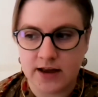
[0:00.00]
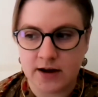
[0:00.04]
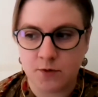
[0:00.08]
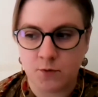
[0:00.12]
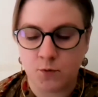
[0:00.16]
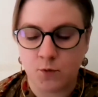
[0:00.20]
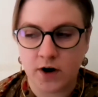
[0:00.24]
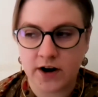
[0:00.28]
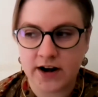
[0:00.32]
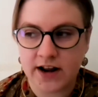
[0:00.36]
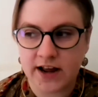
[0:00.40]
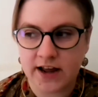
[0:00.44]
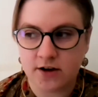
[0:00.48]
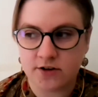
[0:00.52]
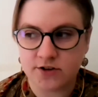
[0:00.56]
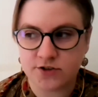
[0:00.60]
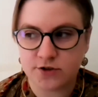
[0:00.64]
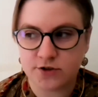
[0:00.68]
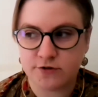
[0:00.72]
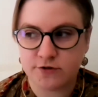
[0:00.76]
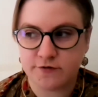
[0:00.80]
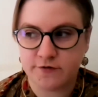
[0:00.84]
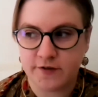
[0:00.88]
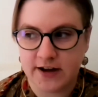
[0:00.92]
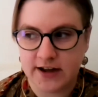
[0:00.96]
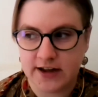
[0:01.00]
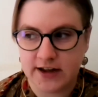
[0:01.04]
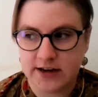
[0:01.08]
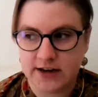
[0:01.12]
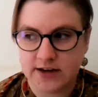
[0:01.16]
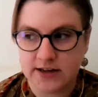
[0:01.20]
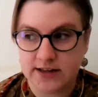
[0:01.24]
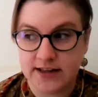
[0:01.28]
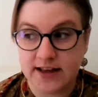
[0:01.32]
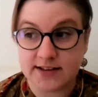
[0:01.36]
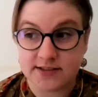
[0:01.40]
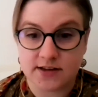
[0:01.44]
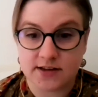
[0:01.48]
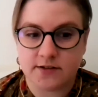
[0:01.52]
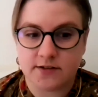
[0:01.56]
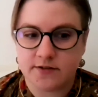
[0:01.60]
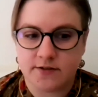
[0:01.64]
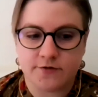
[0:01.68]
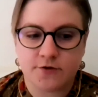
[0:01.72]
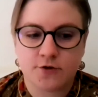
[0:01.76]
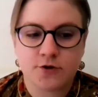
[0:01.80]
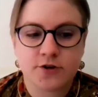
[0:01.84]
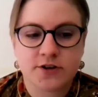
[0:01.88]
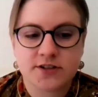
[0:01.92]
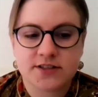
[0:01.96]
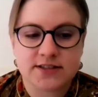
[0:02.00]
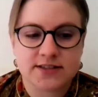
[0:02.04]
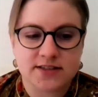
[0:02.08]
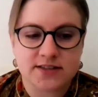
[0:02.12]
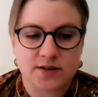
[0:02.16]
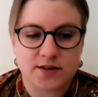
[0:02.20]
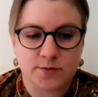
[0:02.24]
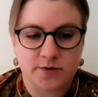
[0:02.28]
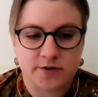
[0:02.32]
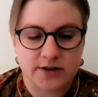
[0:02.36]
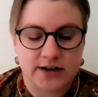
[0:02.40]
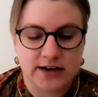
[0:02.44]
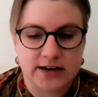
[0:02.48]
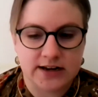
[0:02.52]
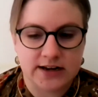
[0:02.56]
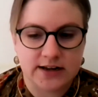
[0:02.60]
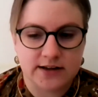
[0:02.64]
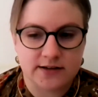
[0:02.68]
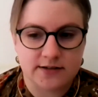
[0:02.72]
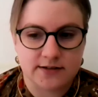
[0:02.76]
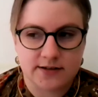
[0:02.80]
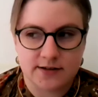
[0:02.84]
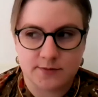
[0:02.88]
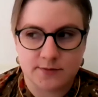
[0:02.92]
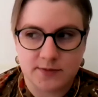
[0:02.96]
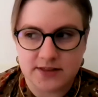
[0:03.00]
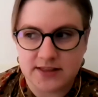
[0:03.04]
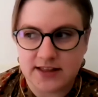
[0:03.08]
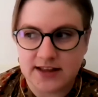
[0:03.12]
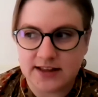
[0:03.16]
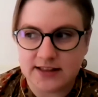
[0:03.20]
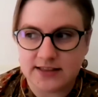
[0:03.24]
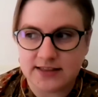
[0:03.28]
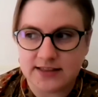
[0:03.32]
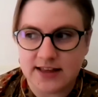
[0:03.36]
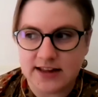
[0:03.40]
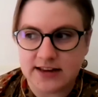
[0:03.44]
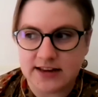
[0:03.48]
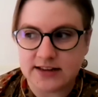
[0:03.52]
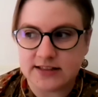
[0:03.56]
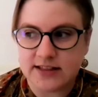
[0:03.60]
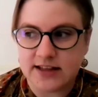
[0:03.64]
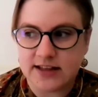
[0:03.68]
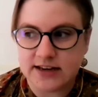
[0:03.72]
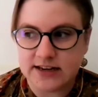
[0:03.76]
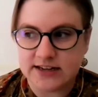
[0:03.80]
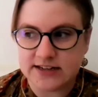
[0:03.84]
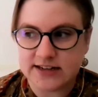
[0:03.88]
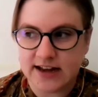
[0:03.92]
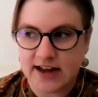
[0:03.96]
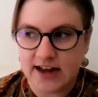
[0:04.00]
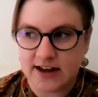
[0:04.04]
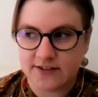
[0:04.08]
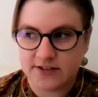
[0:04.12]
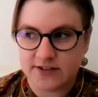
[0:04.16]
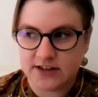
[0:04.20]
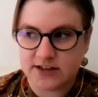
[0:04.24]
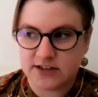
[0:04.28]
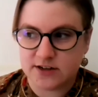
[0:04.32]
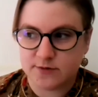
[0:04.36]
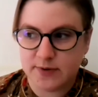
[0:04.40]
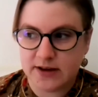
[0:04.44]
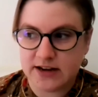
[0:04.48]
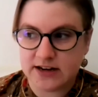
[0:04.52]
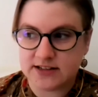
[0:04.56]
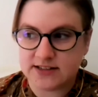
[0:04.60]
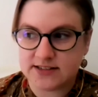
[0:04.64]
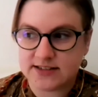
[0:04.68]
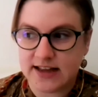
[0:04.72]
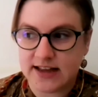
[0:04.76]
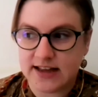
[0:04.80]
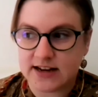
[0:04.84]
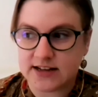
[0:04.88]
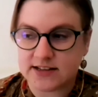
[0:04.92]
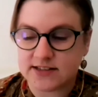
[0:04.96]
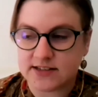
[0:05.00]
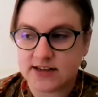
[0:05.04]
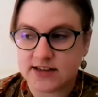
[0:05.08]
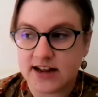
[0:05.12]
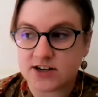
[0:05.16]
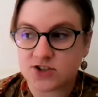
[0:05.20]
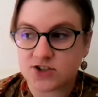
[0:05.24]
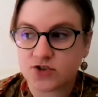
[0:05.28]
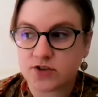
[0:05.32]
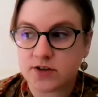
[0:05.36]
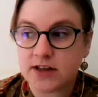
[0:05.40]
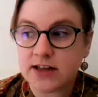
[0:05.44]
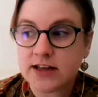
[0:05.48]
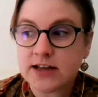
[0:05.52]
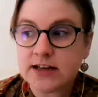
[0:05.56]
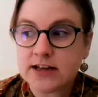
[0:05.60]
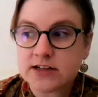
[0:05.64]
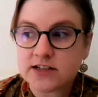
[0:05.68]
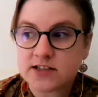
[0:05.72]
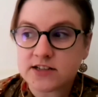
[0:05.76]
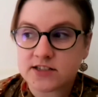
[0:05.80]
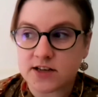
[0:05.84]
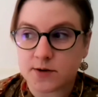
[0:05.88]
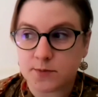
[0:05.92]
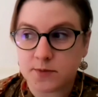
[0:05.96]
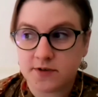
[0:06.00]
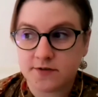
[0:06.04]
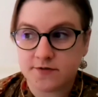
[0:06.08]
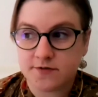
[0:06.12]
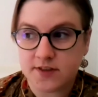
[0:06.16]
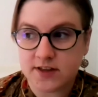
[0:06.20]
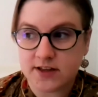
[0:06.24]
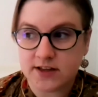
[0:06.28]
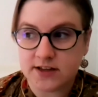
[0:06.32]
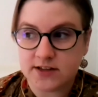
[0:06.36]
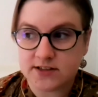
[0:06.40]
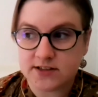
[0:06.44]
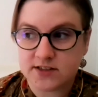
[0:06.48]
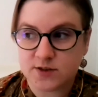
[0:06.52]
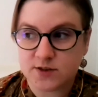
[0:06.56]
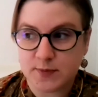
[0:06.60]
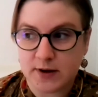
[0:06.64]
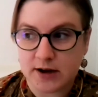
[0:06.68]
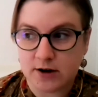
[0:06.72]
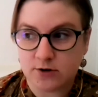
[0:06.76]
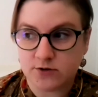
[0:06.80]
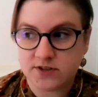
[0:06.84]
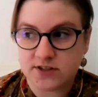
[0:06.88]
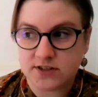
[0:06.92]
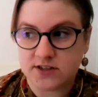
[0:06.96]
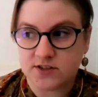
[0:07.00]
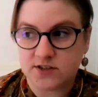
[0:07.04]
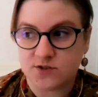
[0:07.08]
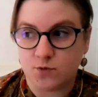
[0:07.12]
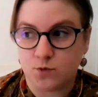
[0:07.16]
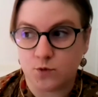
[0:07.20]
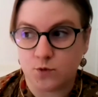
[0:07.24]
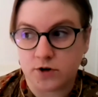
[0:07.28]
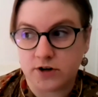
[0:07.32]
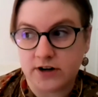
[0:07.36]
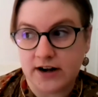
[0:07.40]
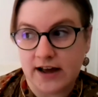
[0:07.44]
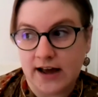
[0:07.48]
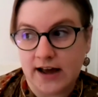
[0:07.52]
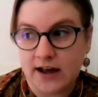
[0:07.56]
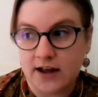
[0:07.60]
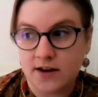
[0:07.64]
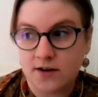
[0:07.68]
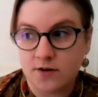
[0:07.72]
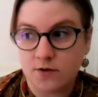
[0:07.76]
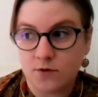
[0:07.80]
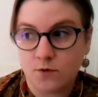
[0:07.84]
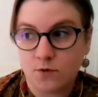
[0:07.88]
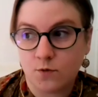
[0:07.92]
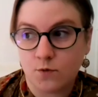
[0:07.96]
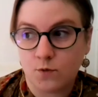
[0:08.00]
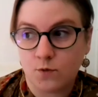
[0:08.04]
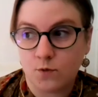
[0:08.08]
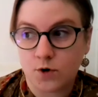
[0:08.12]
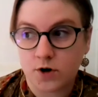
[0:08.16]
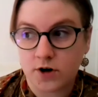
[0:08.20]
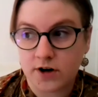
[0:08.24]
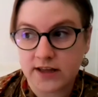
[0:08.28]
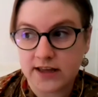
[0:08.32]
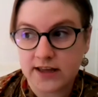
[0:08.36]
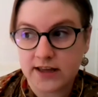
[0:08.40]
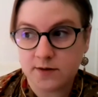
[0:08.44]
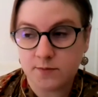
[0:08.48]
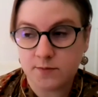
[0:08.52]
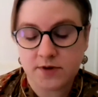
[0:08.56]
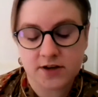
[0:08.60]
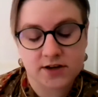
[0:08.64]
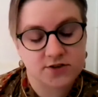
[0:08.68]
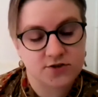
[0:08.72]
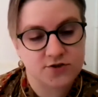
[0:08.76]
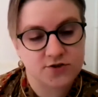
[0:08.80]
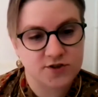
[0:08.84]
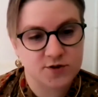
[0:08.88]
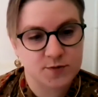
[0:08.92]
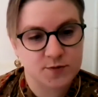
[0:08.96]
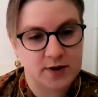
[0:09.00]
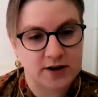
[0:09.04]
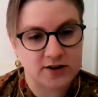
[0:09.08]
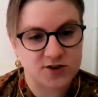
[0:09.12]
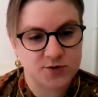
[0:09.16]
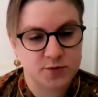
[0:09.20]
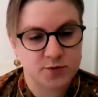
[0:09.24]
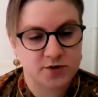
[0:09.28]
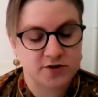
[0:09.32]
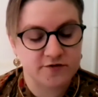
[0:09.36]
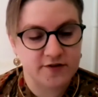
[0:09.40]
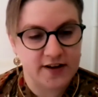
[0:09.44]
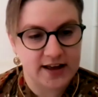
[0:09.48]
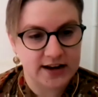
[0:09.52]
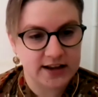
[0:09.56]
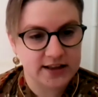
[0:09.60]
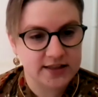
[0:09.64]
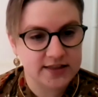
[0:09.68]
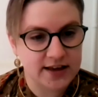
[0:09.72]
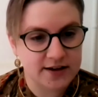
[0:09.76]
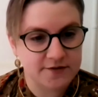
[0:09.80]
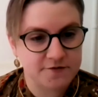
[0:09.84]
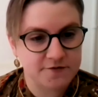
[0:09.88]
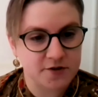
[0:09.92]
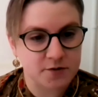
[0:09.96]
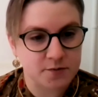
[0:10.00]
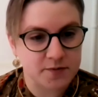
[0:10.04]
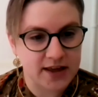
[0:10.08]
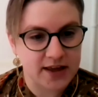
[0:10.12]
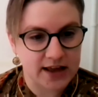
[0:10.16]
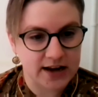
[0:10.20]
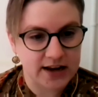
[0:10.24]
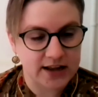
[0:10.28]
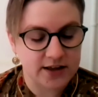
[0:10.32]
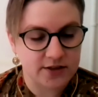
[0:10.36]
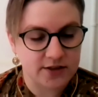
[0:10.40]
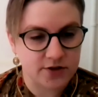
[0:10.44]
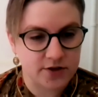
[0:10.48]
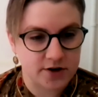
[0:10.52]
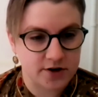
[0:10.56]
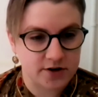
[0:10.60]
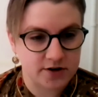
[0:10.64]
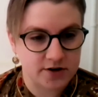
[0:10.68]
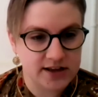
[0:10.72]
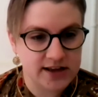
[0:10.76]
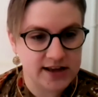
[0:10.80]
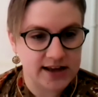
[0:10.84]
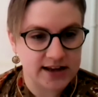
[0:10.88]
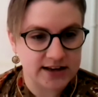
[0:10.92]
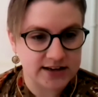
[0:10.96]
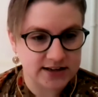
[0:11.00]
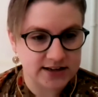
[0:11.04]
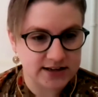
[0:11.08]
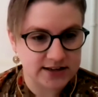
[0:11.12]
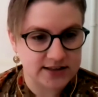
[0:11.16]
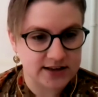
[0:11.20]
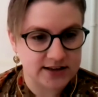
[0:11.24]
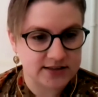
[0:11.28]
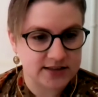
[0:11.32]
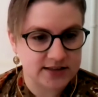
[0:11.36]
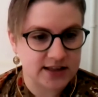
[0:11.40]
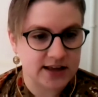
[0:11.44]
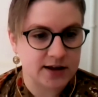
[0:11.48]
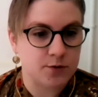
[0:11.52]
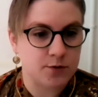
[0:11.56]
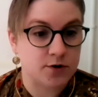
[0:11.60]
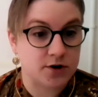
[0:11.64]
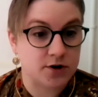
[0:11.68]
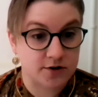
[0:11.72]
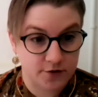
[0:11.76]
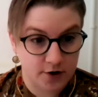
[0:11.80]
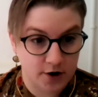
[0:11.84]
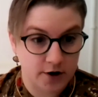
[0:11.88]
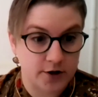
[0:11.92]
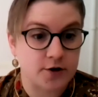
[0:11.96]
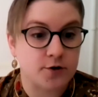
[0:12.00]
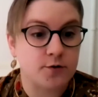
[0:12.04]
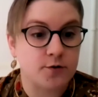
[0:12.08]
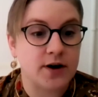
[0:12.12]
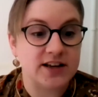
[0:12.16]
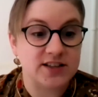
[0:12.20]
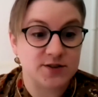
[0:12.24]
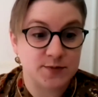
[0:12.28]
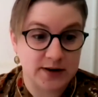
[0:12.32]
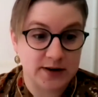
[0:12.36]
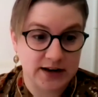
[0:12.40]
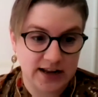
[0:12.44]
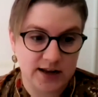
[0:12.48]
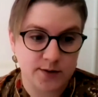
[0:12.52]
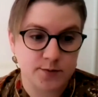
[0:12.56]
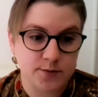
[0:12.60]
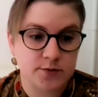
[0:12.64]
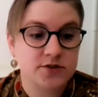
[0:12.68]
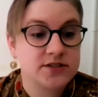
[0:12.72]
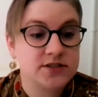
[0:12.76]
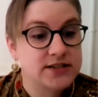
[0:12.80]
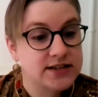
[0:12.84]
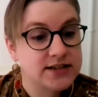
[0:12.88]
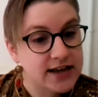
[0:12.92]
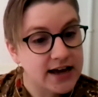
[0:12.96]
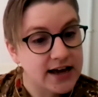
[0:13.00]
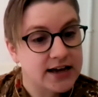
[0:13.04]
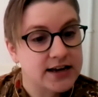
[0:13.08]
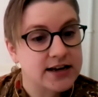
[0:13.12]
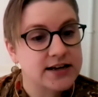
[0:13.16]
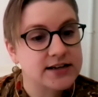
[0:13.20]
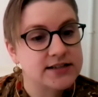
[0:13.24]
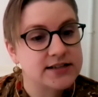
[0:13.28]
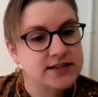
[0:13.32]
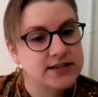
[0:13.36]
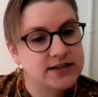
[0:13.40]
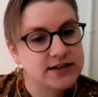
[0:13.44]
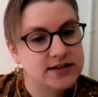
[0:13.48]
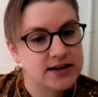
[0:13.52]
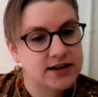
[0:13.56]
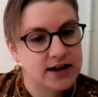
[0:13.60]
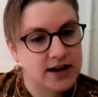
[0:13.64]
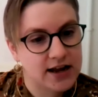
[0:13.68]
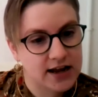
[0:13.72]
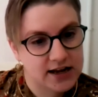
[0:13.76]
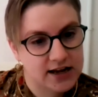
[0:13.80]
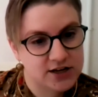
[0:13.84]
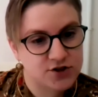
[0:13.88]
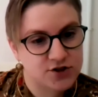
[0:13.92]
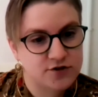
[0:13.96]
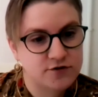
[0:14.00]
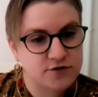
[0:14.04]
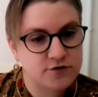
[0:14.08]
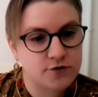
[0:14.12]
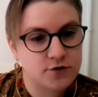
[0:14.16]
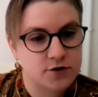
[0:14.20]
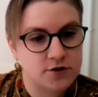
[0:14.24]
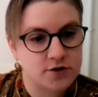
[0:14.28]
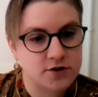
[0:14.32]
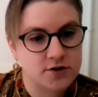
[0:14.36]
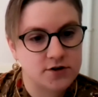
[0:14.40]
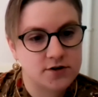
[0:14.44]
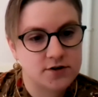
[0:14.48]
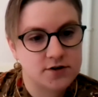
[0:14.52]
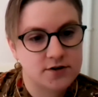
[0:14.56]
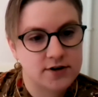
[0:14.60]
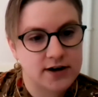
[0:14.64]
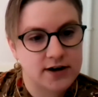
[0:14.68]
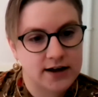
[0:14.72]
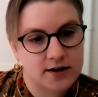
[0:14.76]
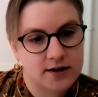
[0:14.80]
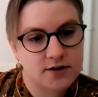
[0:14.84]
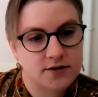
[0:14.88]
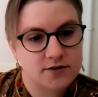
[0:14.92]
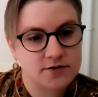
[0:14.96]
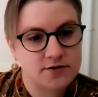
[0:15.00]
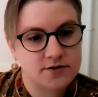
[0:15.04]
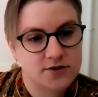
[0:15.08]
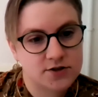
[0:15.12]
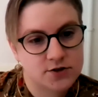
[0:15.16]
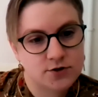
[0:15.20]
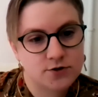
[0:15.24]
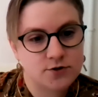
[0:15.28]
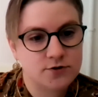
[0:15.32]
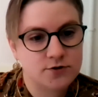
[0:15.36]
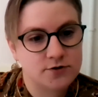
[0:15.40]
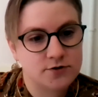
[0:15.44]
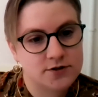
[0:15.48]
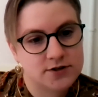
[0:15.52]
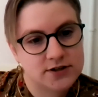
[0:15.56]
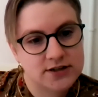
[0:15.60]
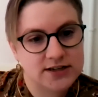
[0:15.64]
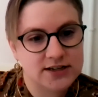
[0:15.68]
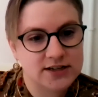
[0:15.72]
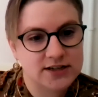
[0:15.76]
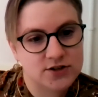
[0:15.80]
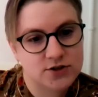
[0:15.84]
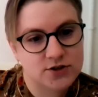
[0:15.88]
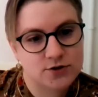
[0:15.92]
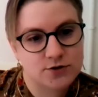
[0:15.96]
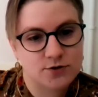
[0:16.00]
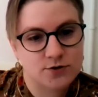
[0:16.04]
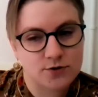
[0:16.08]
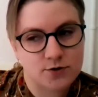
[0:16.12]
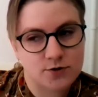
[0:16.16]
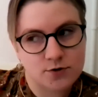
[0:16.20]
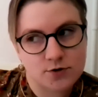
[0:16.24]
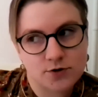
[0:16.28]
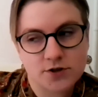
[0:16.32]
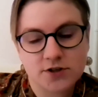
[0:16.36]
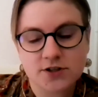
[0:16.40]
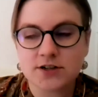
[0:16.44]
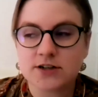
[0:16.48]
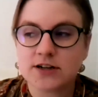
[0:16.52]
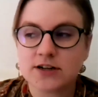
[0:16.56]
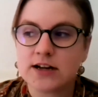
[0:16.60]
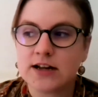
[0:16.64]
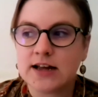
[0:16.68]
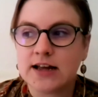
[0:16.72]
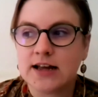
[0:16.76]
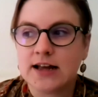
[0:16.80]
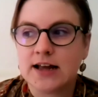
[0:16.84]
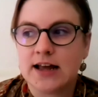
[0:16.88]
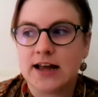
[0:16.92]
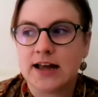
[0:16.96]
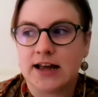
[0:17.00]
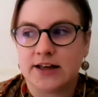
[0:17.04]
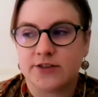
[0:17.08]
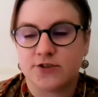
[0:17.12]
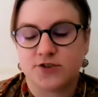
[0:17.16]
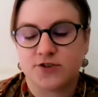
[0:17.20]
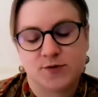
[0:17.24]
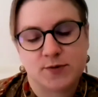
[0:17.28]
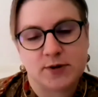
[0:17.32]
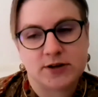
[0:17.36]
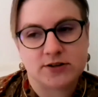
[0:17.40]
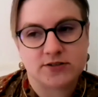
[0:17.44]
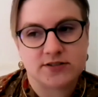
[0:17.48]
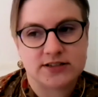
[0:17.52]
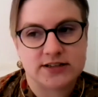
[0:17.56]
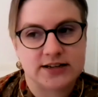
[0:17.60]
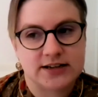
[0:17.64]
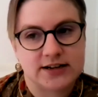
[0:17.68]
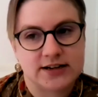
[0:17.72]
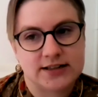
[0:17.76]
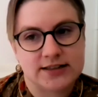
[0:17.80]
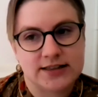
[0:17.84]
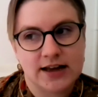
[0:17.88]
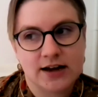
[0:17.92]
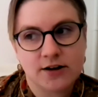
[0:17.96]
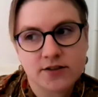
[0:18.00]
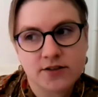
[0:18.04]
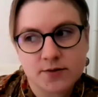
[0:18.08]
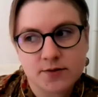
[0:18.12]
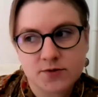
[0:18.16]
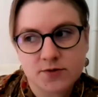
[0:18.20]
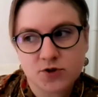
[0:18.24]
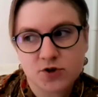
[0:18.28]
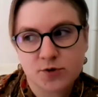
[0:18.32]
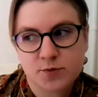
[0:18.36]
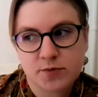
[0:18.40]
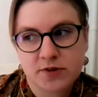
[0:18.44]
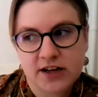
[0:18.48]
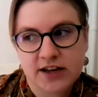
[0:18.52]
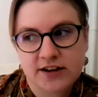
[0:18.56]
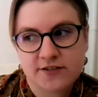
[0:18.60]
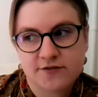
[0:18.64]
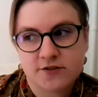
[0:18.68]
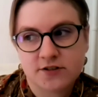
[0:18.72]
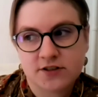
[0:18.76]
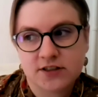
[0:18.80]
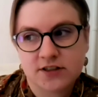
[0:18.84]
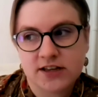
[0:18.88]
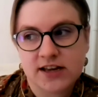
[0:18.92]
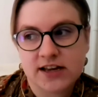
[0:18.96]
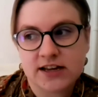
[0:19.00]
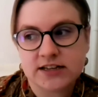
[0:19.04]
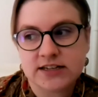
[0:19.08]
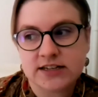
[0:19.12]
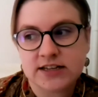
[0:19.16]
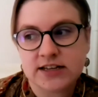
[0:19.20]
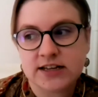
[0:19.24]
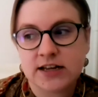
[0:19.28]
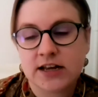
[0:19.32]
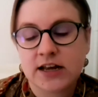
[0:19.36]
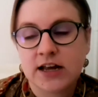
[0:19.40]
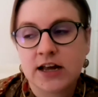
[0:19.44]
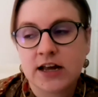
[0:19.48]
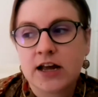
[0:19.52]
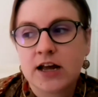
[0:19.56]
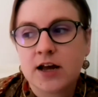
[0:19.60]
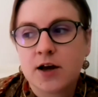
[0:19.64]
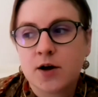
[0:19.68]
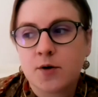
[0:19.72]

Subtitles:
What I also find, yes, of course, it's liberating. I mean, they need to have an independent status. And actually, some of these spouses were not working because their spouse prevented them from getting their EAD that they would have otherwise been able to get as an H4, L2, or E2 holder, and their spouse didn't allow them to apply for the EAD.